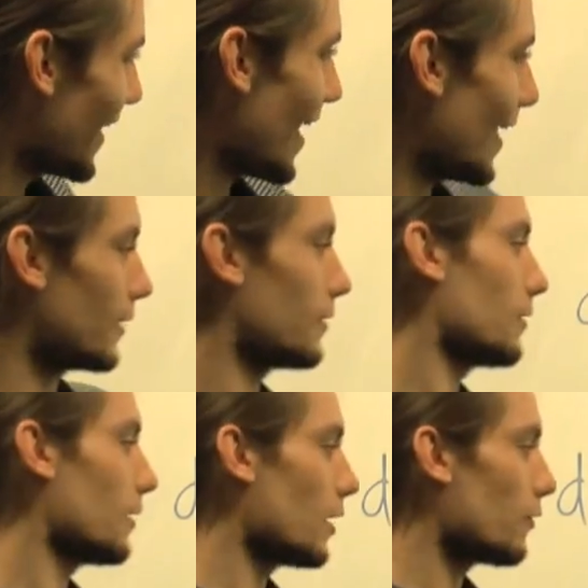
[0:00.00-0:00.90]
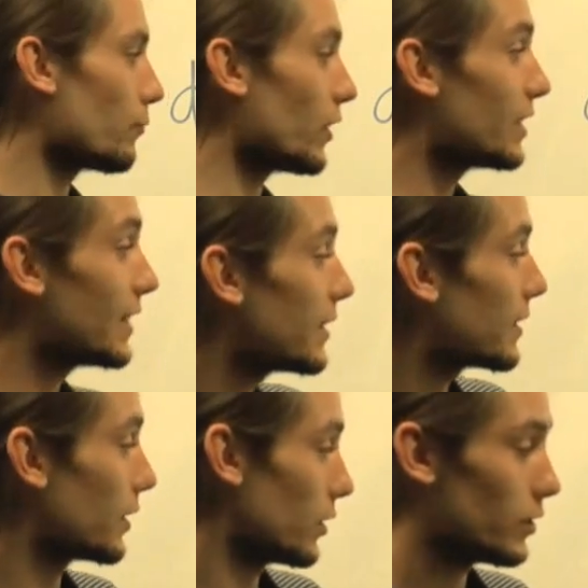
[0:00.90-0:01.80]
and from the
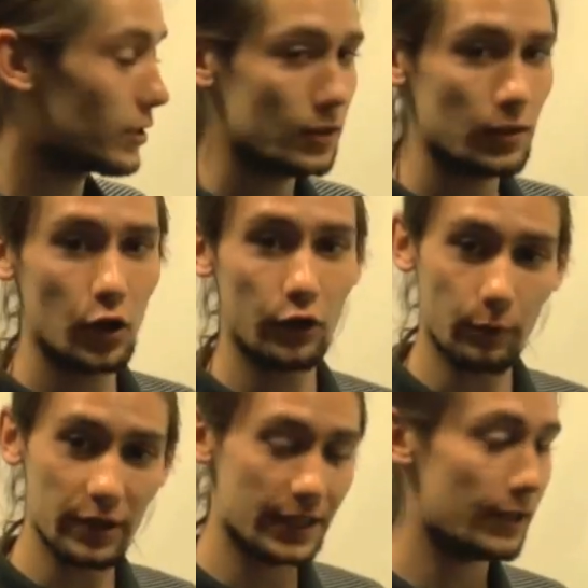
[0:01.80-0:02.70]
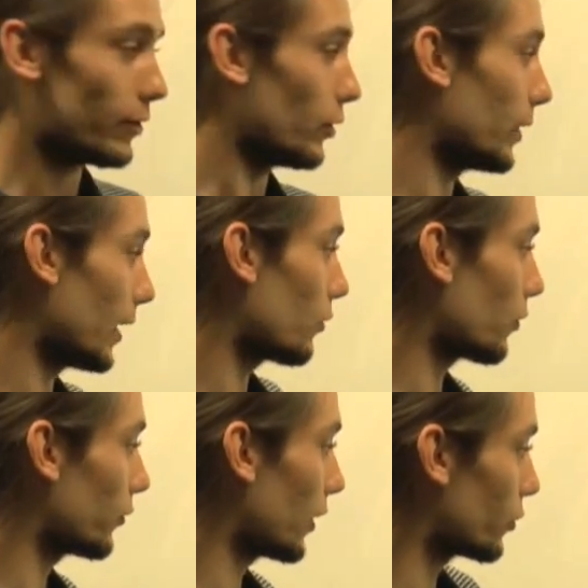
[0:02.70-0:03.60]
distance of the material in that
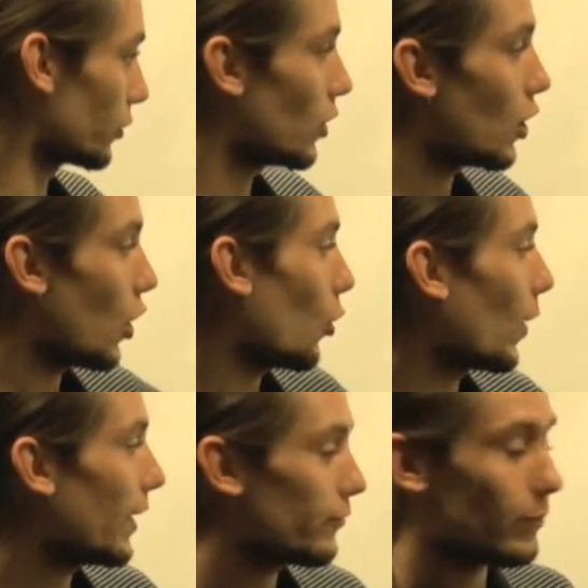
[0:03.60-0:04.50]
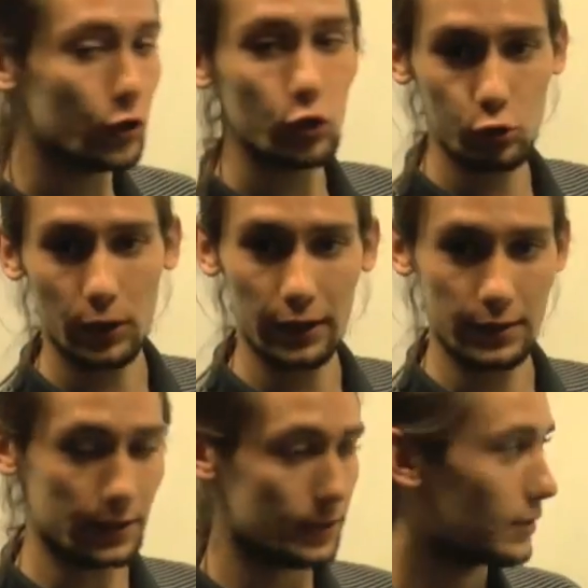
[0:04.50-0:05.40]
cross section away from the neutral
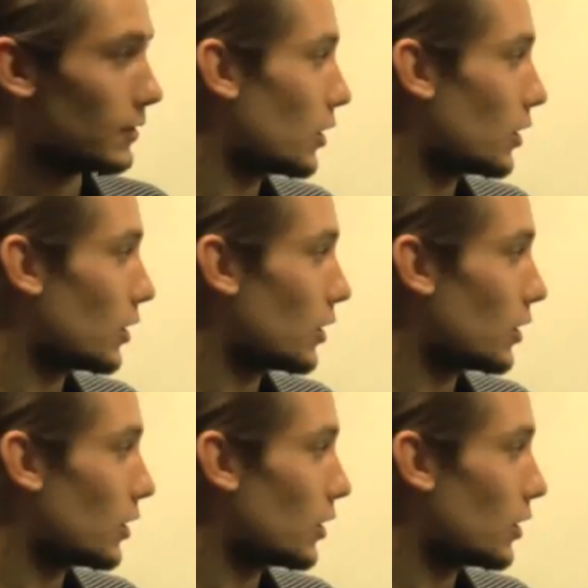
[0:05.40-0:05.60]
axis.